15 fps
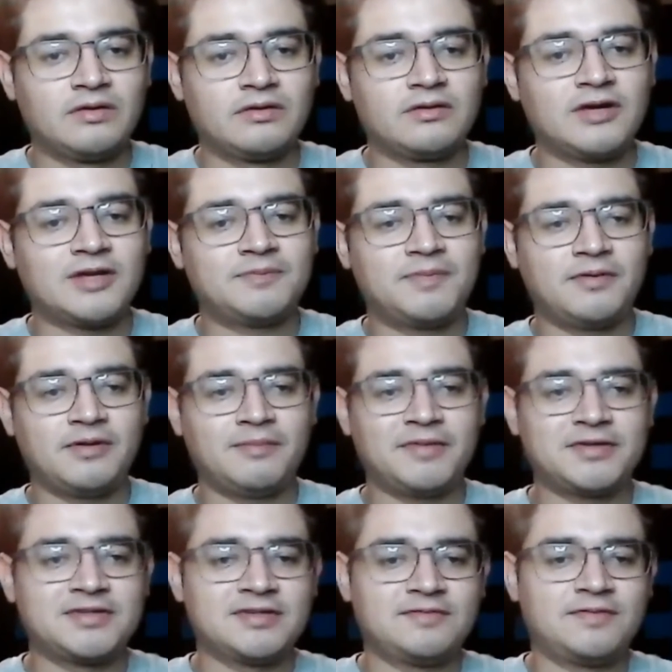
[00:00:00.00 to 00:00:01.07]
So that's pretty
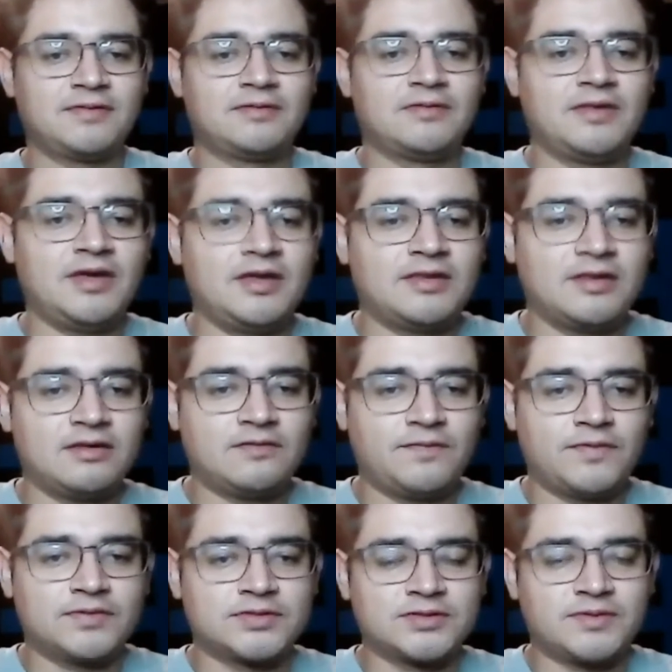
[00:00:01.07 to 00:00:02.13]
much it for today. Thank you
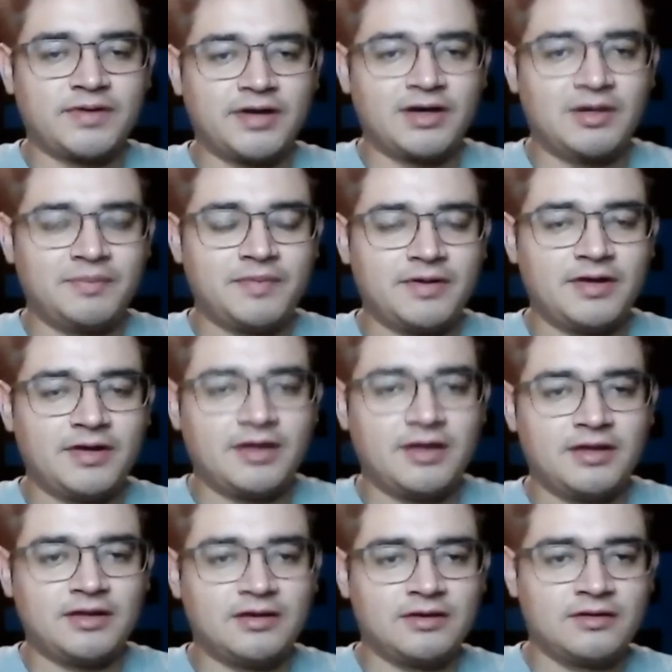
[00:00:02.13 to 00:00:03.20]
for showing up.
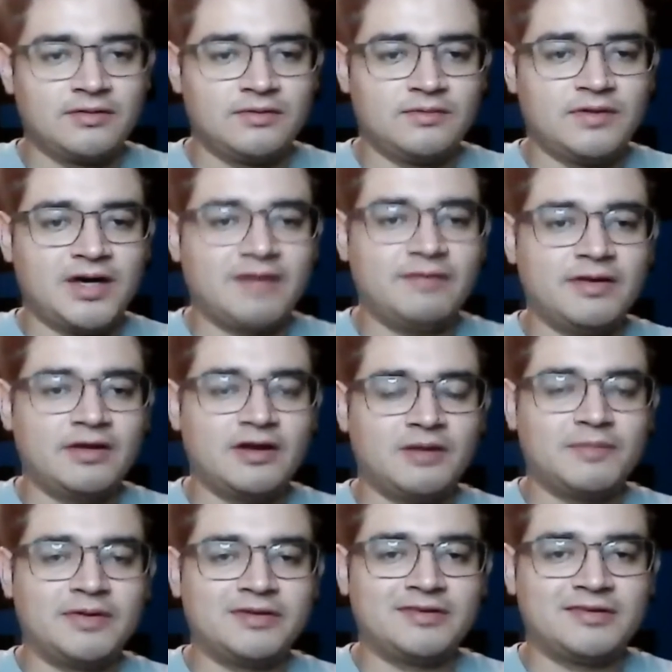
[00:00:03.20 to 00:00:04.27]
And do you have any
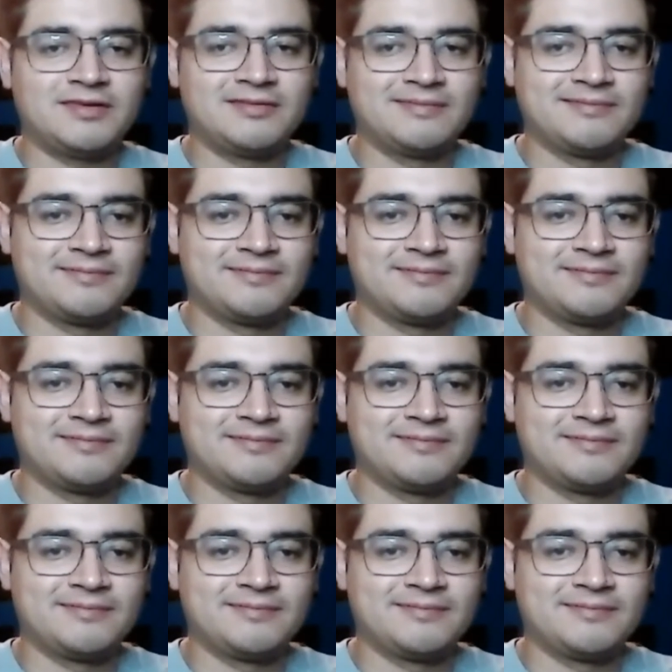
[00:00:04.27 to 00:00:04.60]
comments?